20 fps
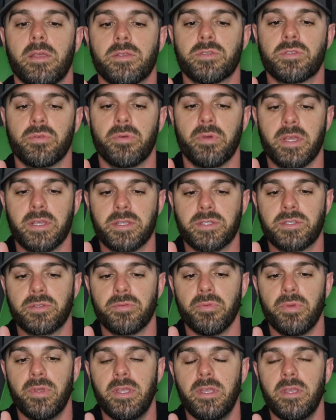So it has
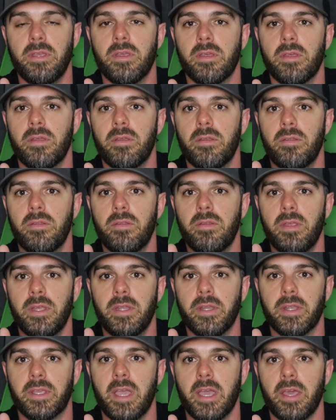three
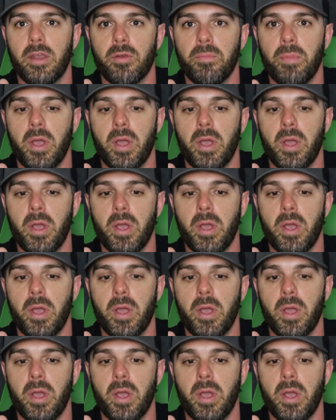indicator